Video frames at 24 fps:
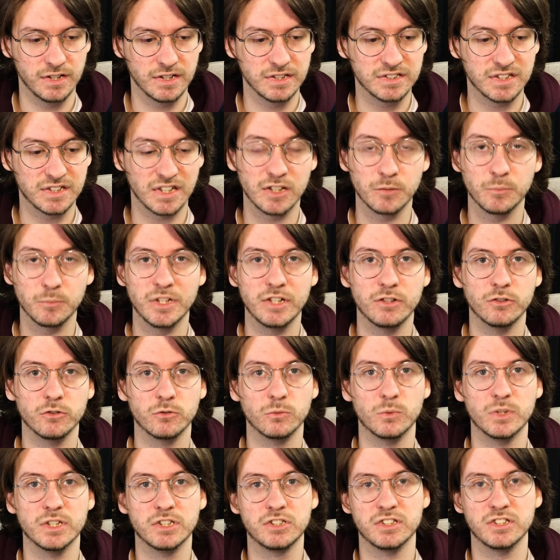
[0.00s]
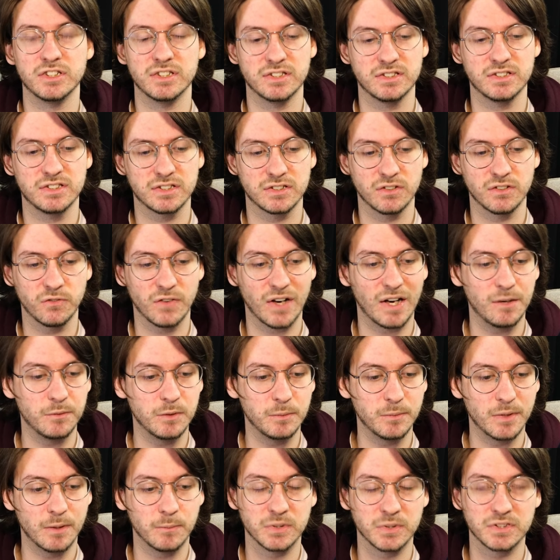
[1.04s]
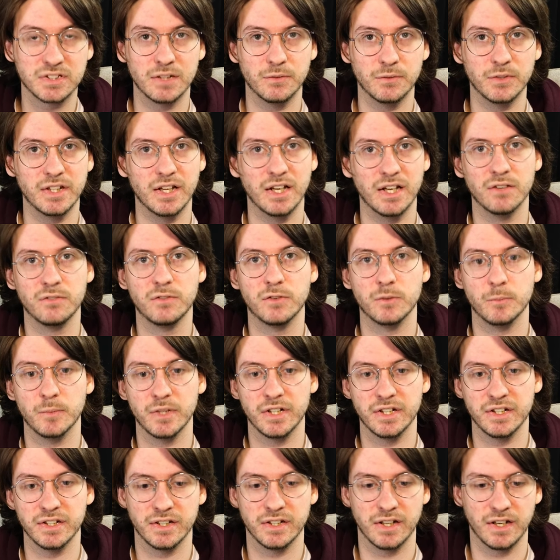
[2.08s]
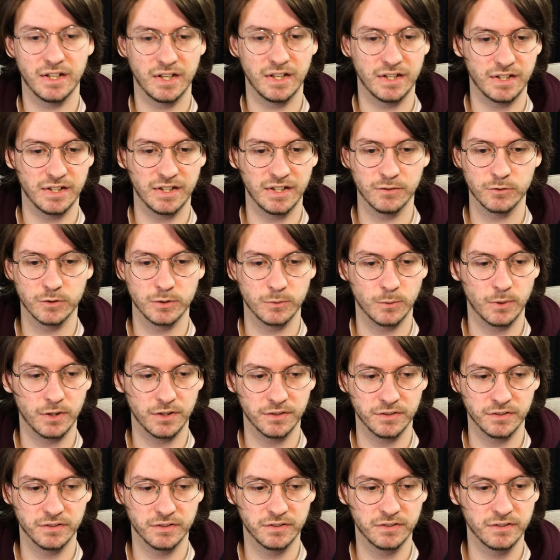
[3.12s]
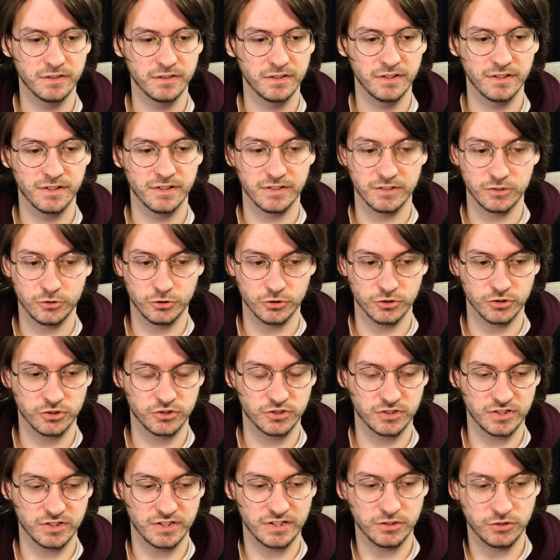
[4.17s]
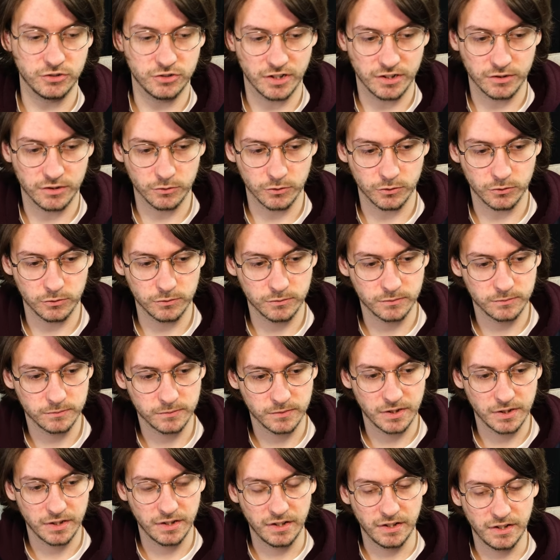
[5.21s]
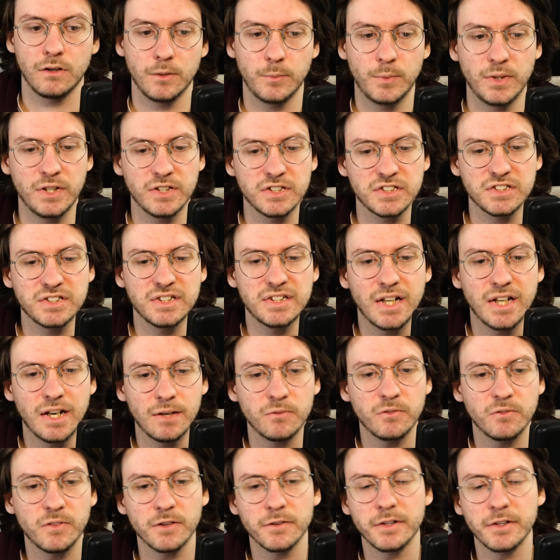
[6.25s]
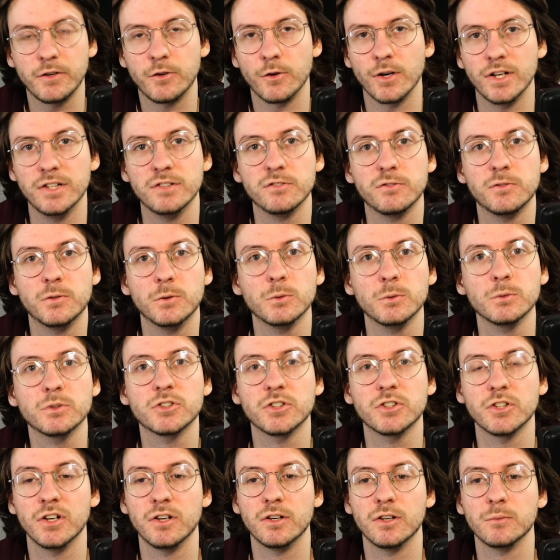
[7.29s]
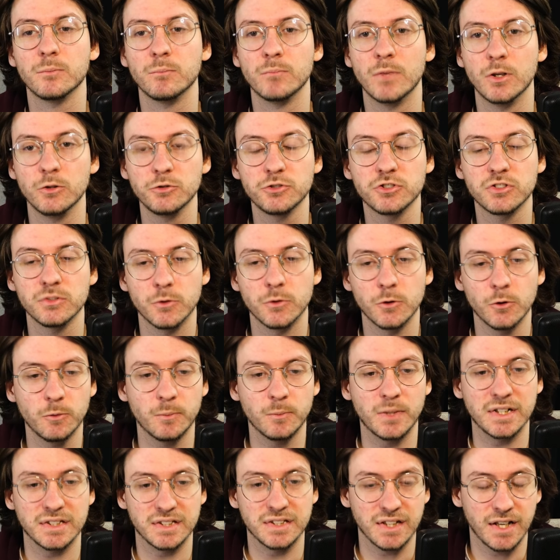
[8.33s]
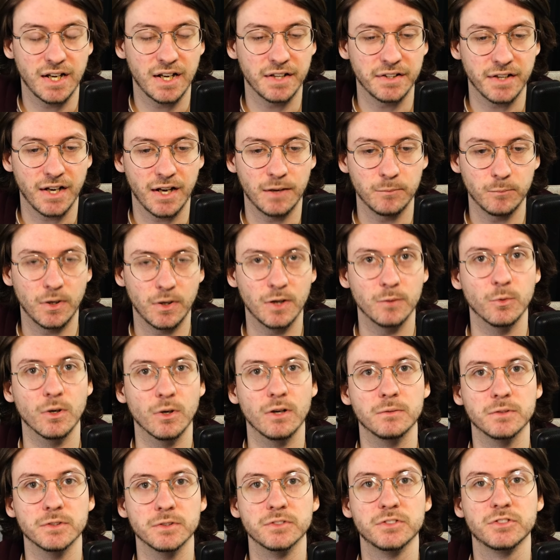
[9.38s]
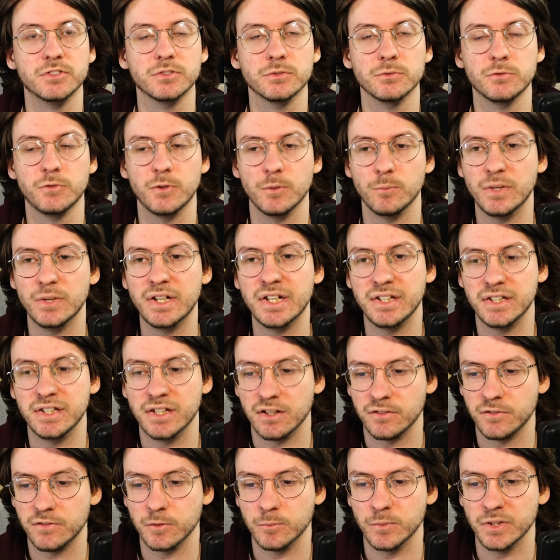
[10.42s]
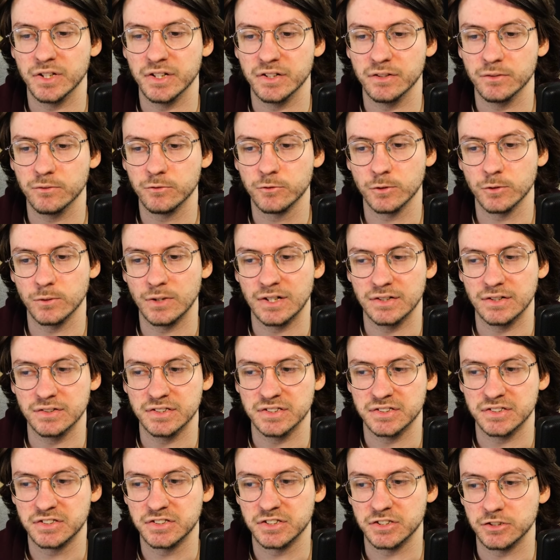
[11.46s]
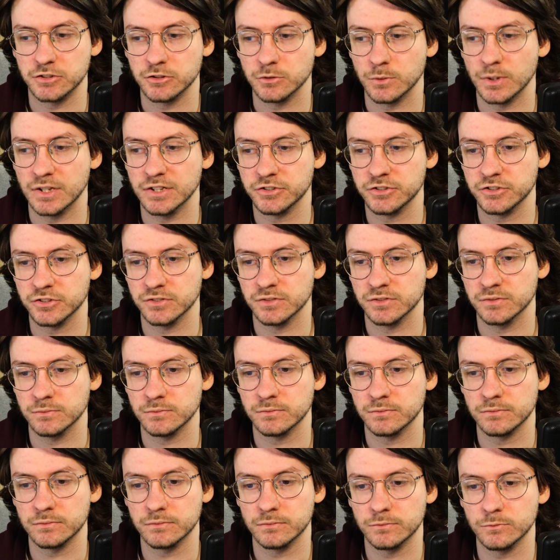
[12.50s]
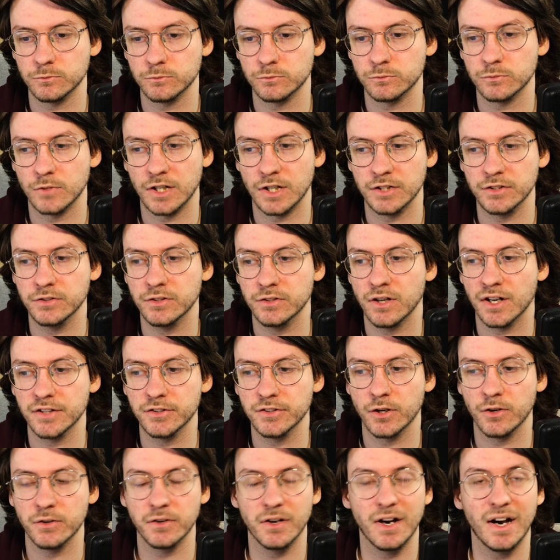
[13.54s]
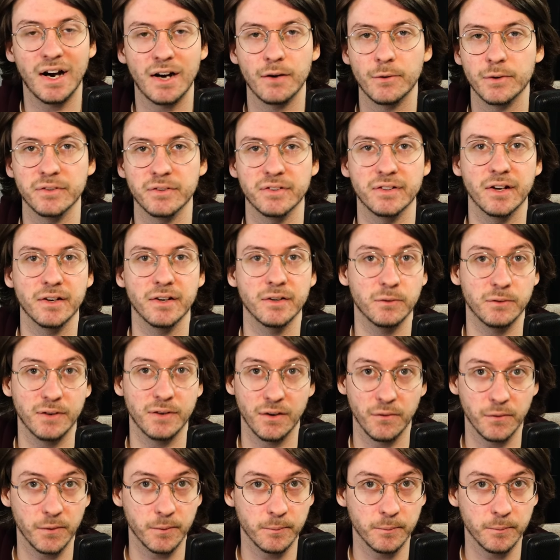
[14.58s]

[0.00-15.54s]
sending me good wishes, the family members that were there for me, everyone just in general. I personally am very grateful to most of all my dad and my brothers for being there for me throughout this situation. I don't know how I'd have done it without